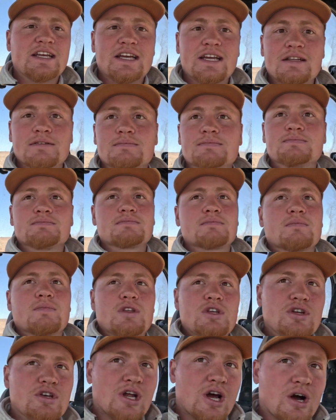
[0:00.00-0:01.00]
get,
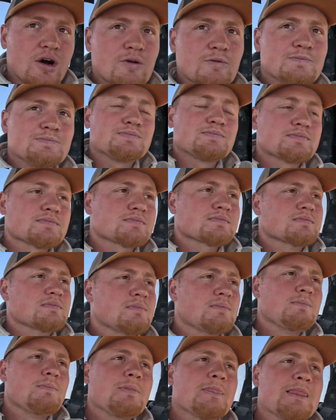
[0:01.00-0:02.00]
you know,
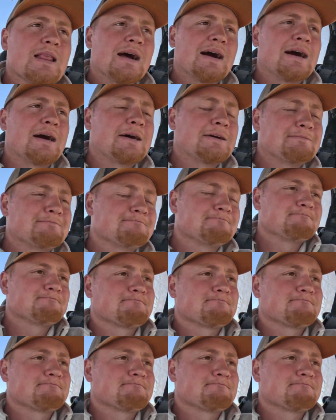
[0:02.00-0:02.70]
a